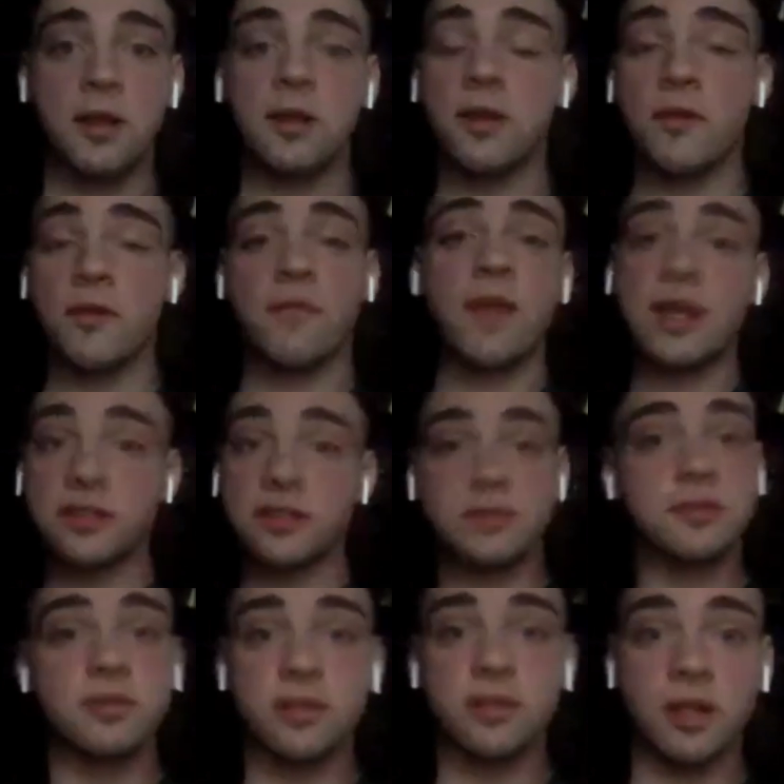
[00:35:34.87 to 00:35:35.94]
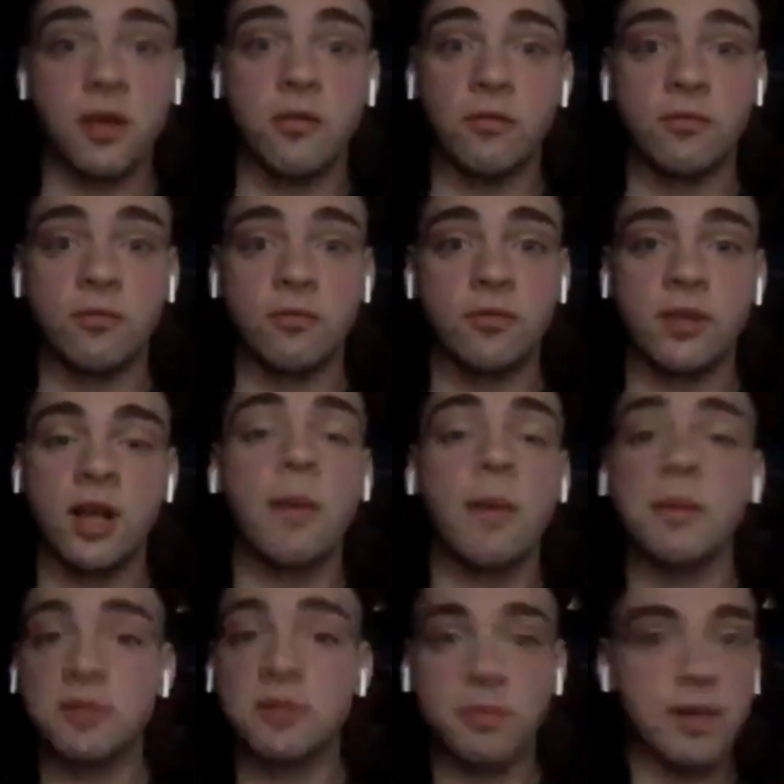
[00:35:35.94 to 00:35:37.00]
you know, fans, you know, come
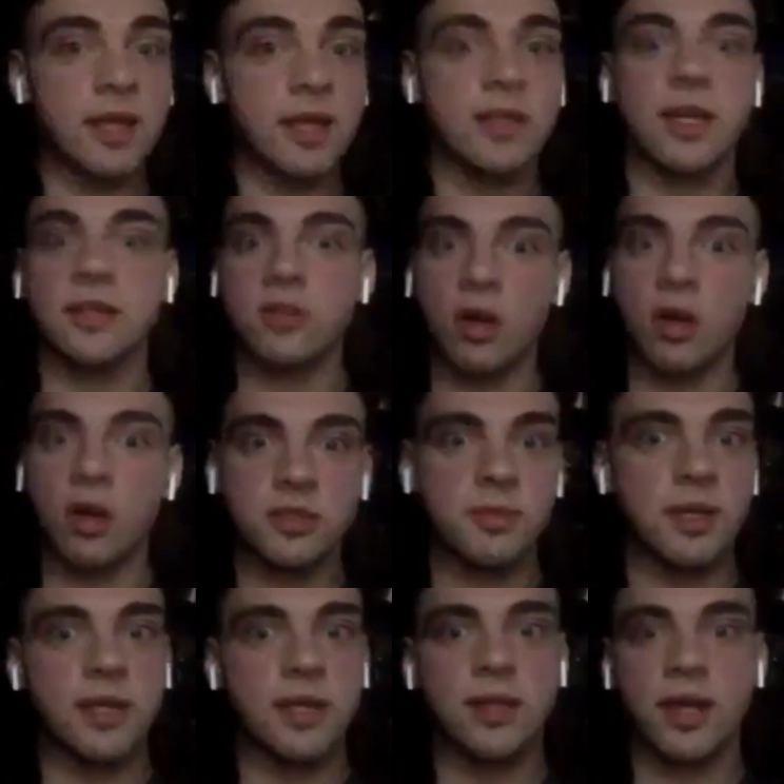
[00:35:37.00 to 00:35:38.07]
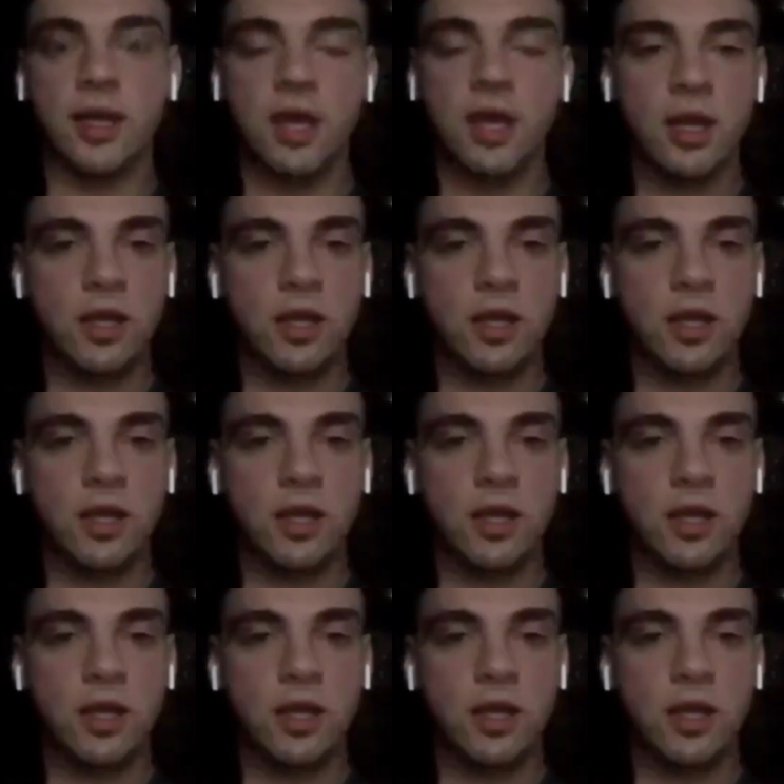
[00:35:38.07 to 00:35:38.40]
up to me and like talk to me and like,